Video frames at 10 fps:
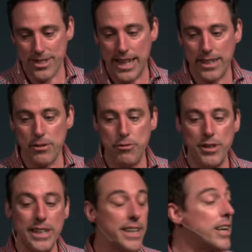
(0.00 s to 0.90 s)
like the
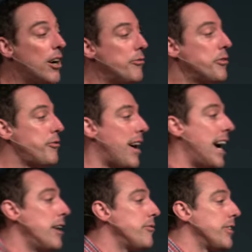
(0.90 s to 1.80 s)
feeding of the
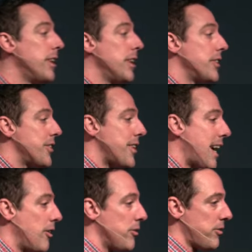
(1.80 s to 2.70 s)

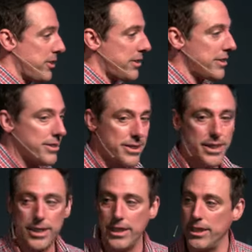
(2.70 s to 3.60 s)
5,000.
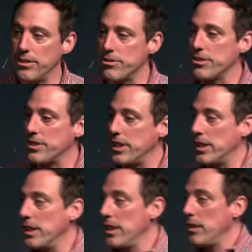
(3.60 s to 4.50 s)

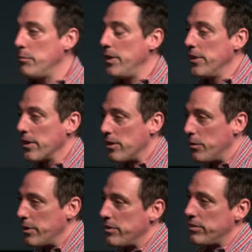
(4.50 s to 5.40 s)
Interesting miracle.
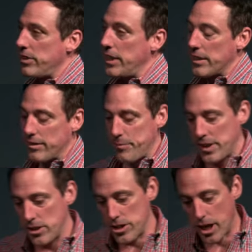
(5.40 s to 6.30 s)
We see it.
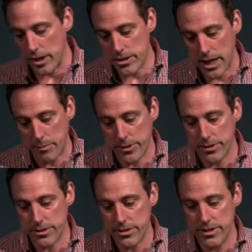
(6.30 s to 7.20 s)
John
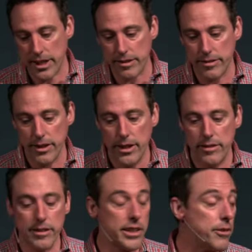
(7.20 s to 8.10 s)
chapter 6.
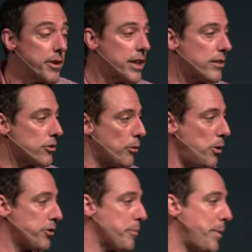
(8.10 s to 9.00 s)
Significant. It's
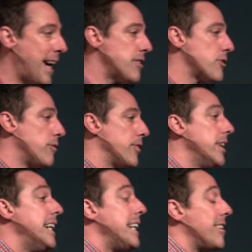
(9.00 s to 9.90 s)
almost the Passover.
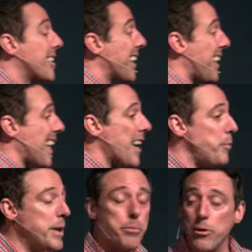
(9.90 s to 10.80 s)
He's got a lot of
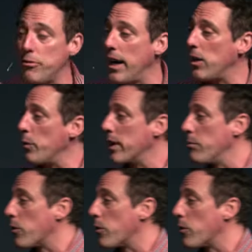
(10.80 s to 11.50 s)
people following him